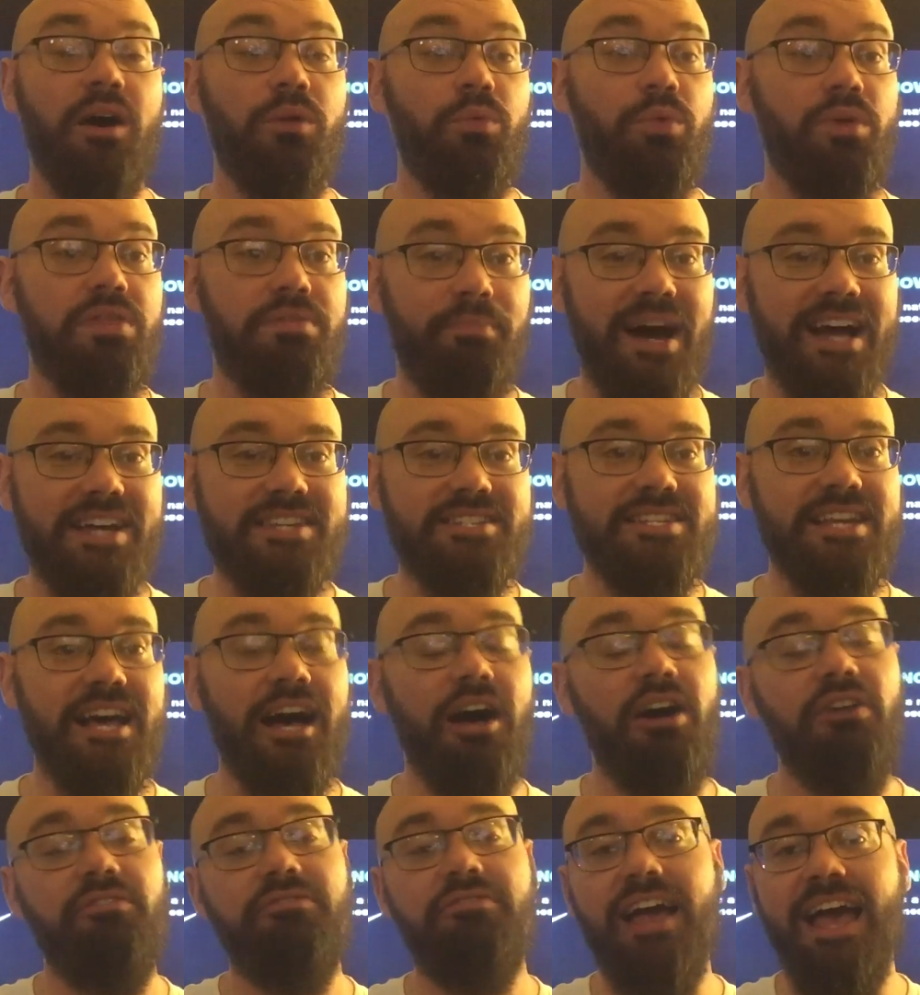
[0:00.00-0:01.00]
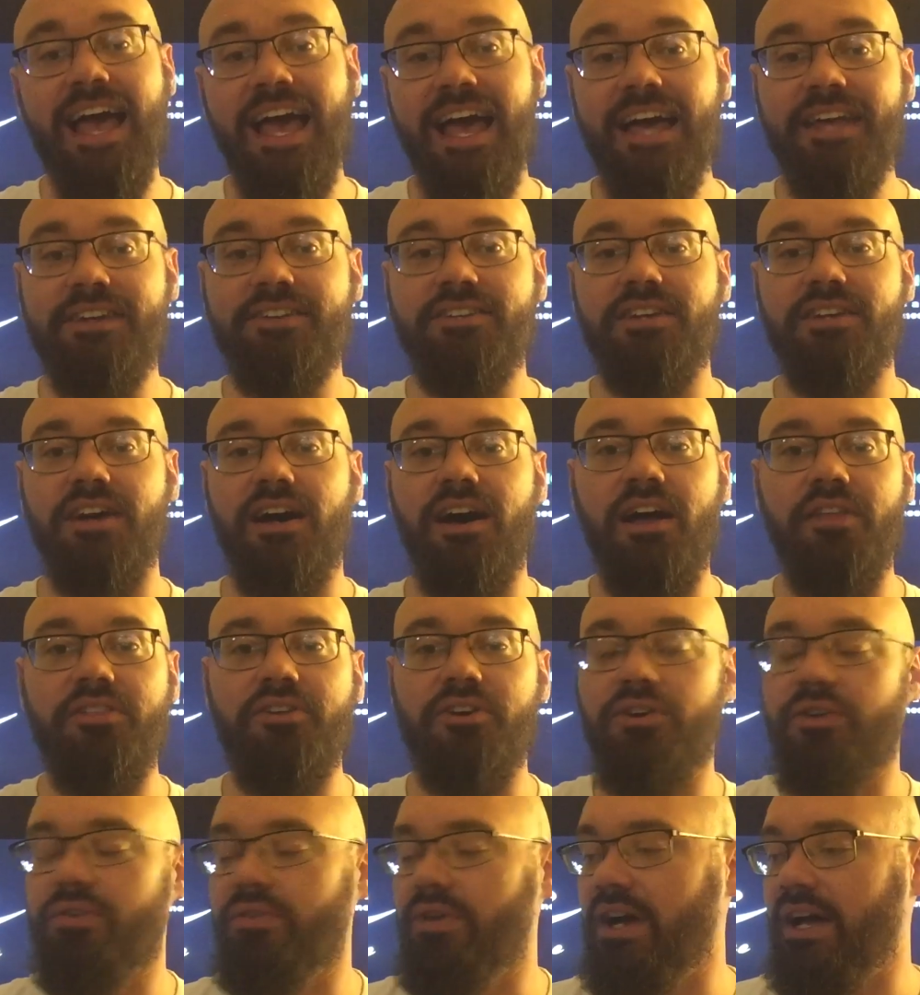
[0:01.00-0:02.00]
with myself and
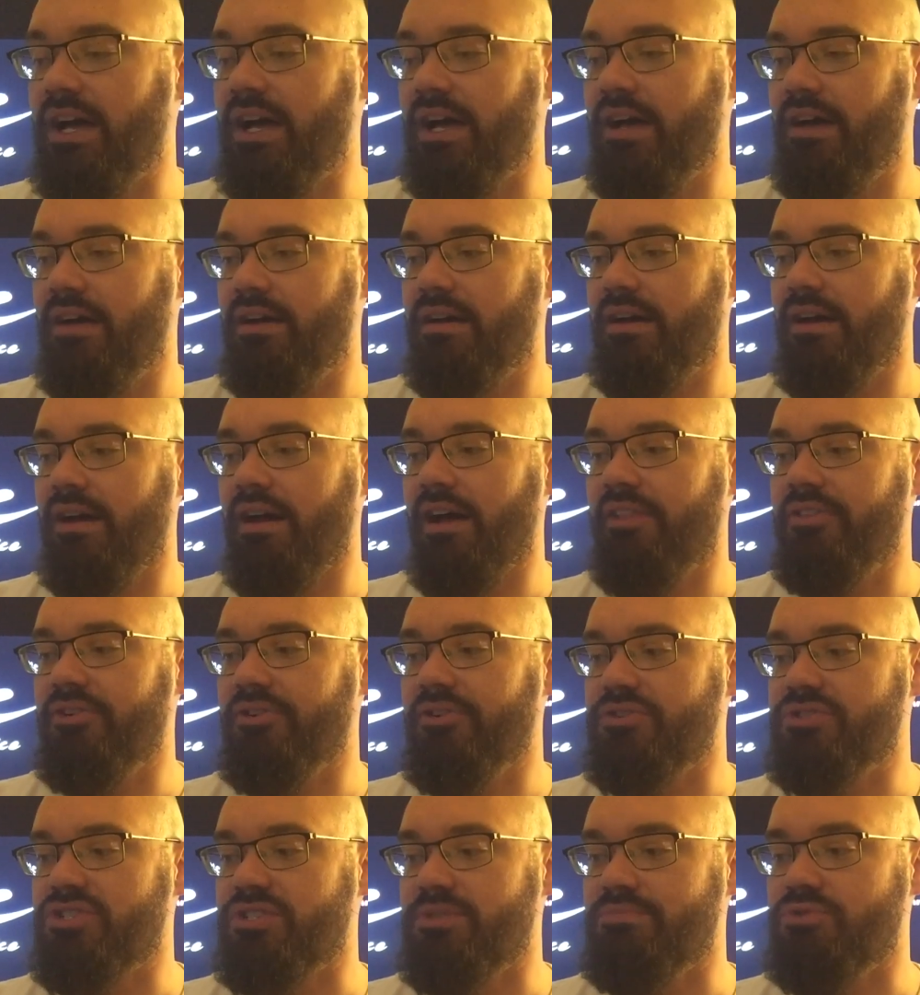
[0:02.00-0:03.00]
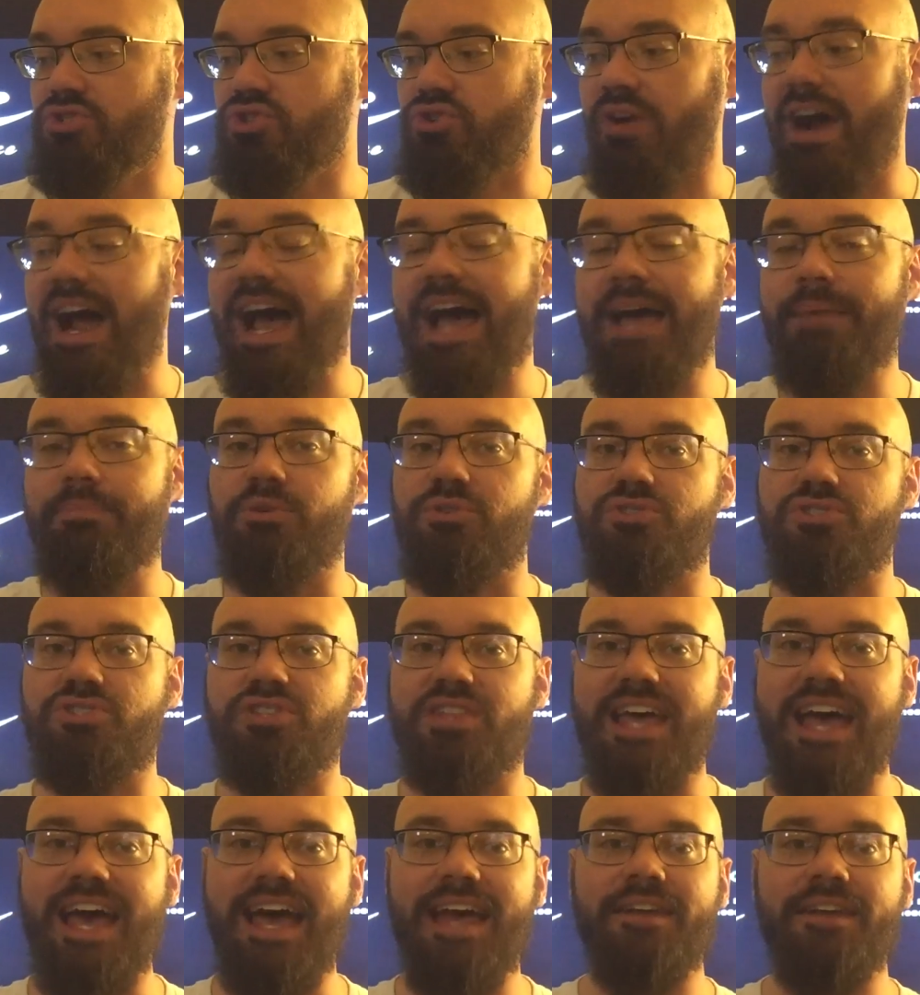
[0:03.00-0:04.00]
other subscribers
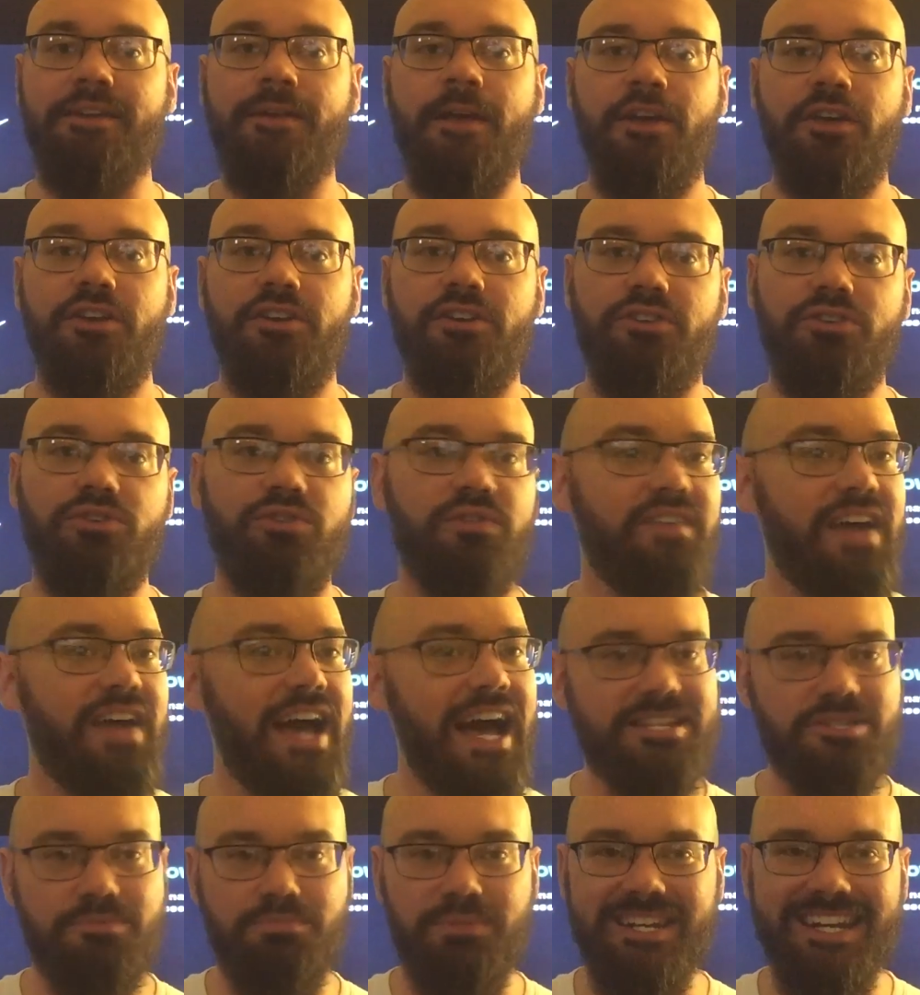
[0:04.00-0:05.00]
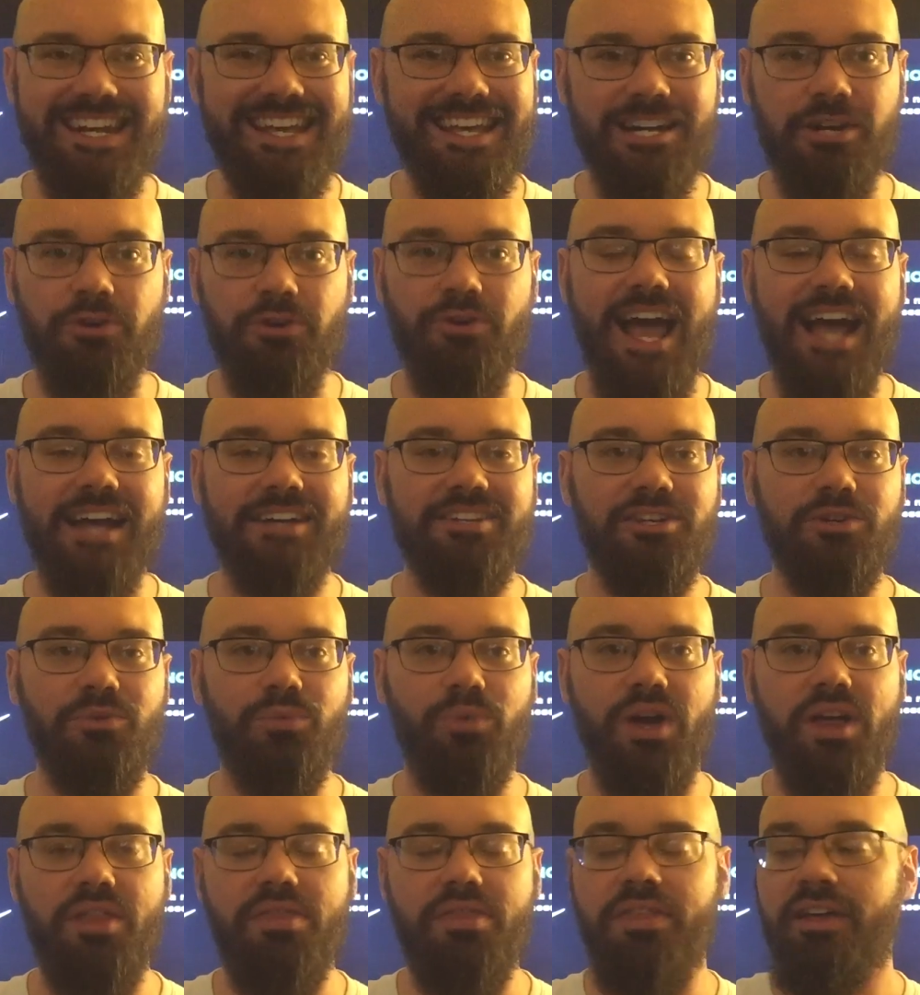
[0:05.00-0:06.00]
that you've guys been interacting
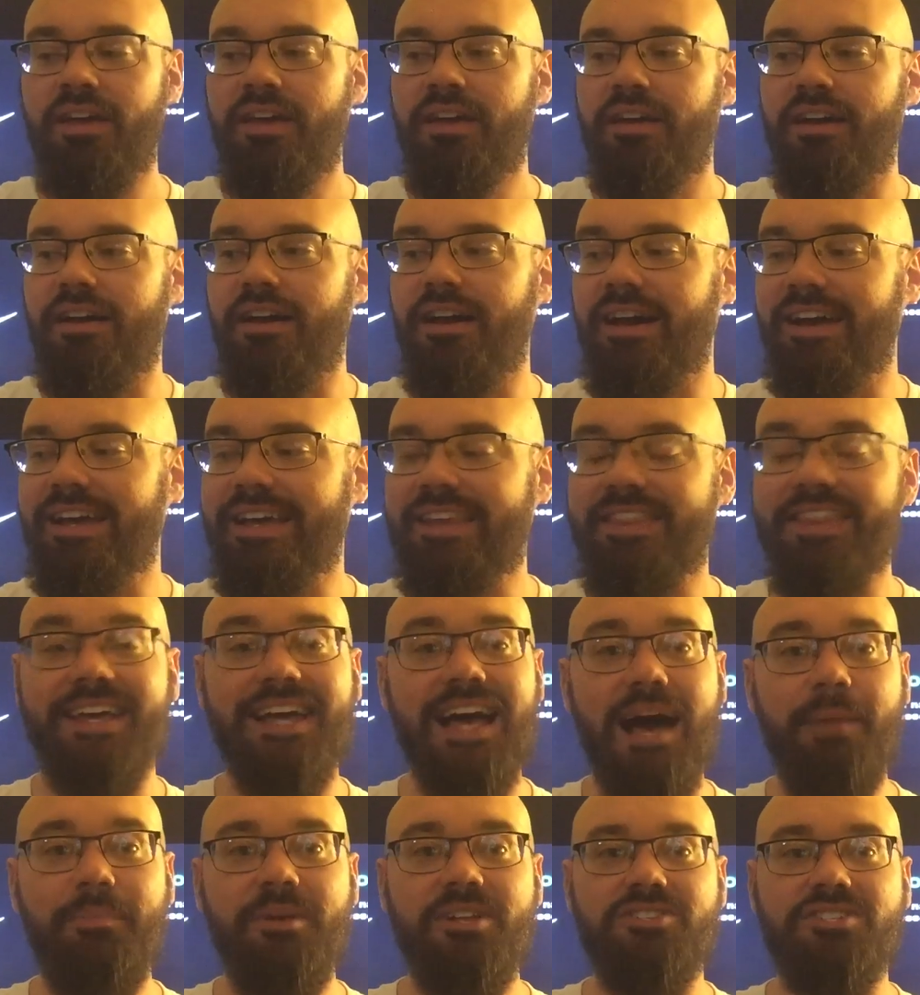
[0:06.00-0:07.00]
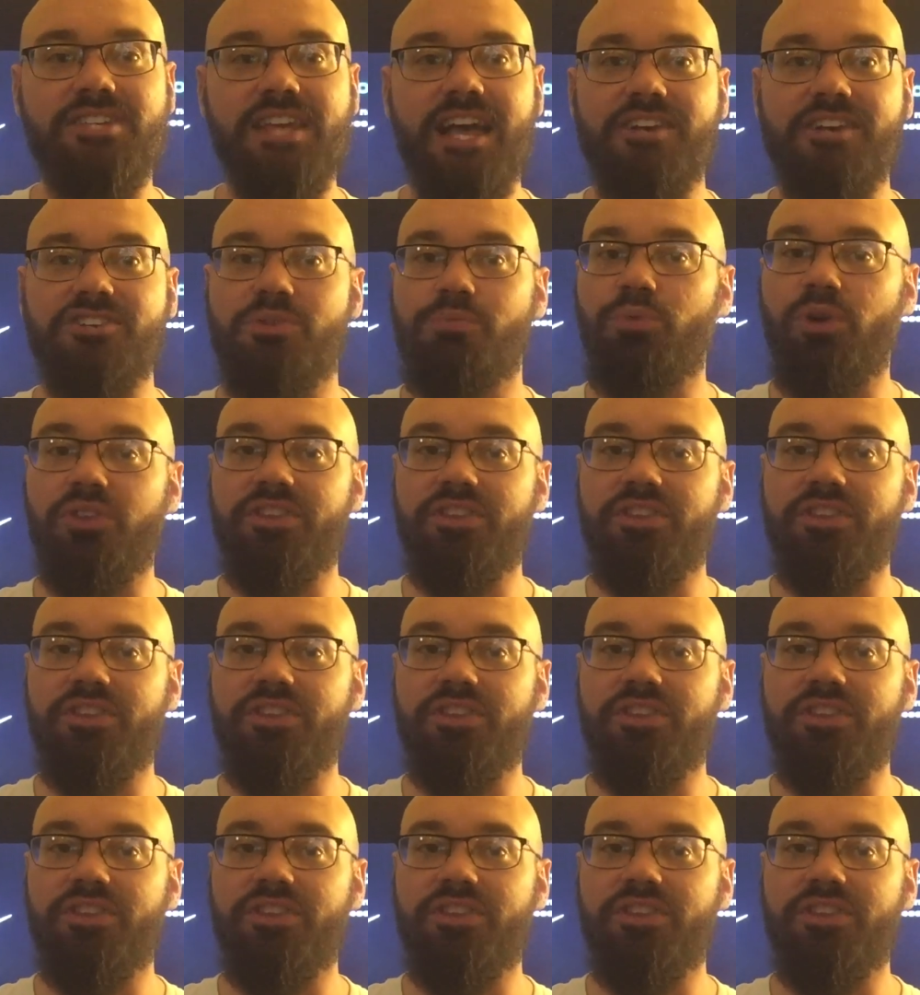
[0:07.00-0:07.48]
with in the comment section.